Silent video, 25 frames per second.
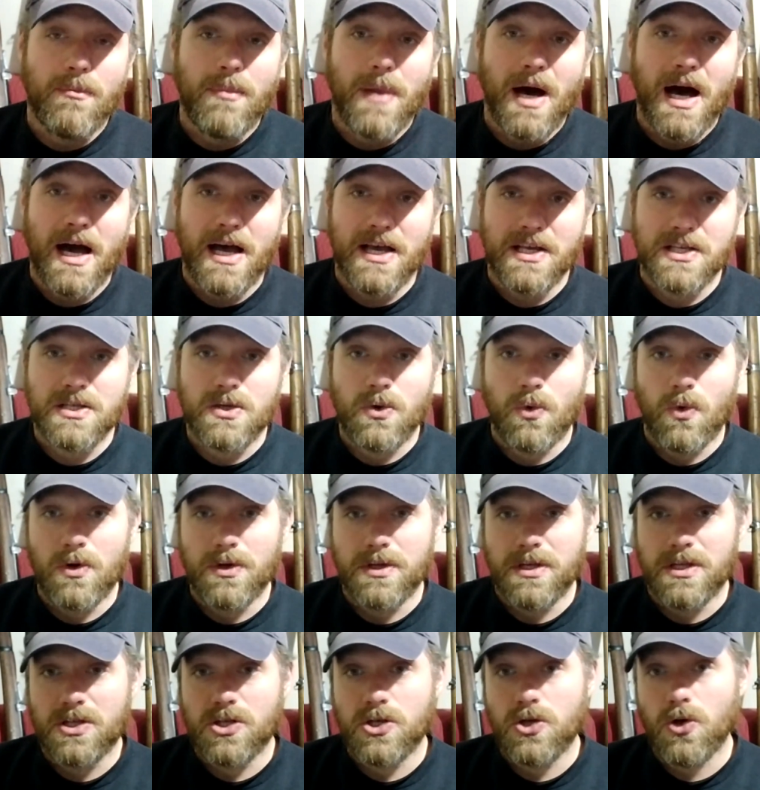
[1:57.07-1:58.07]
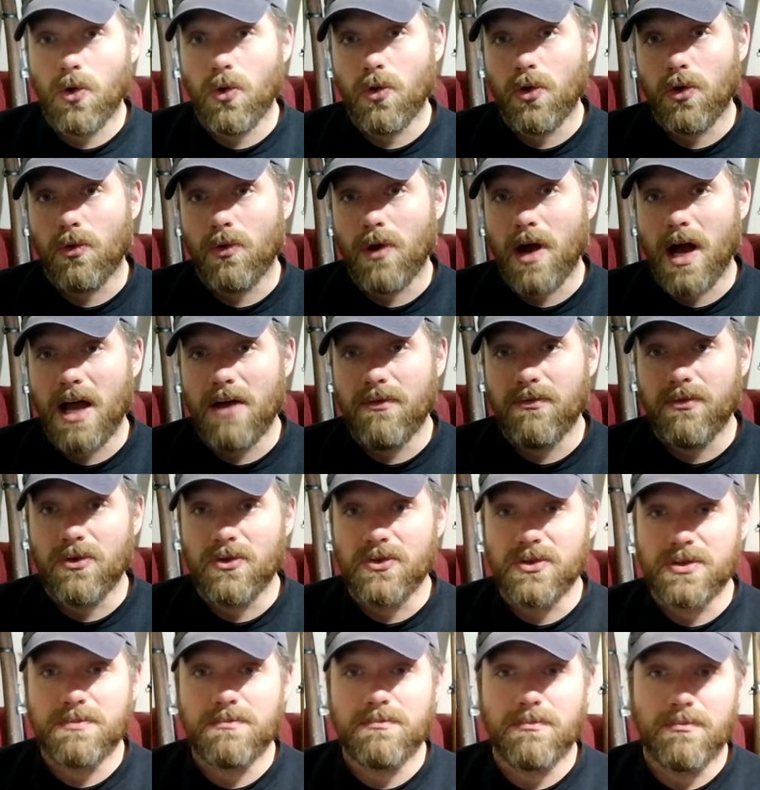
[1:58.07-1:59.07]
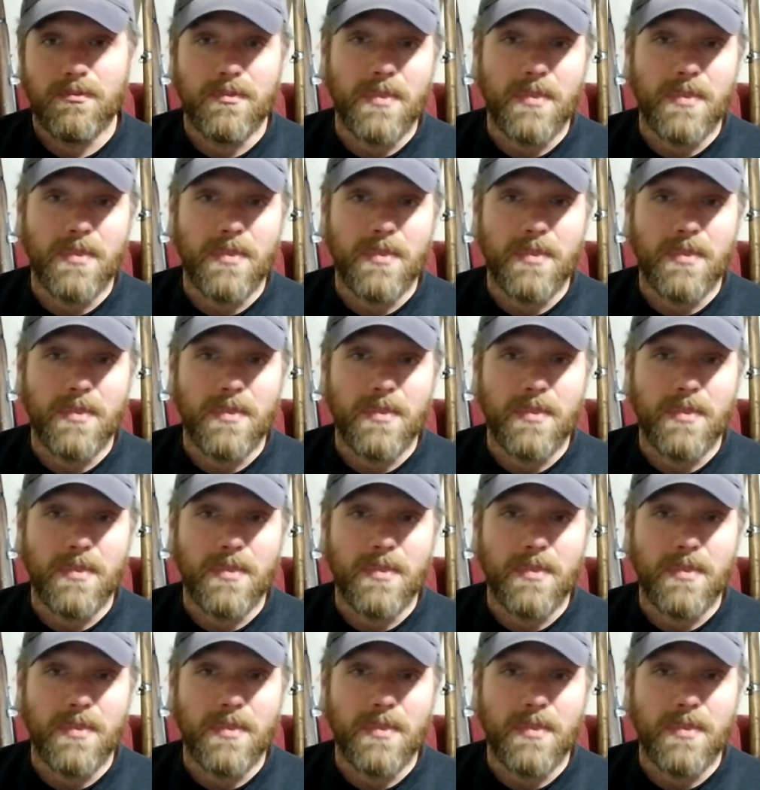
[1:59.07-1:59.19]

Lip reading: bias toward the shorter rifles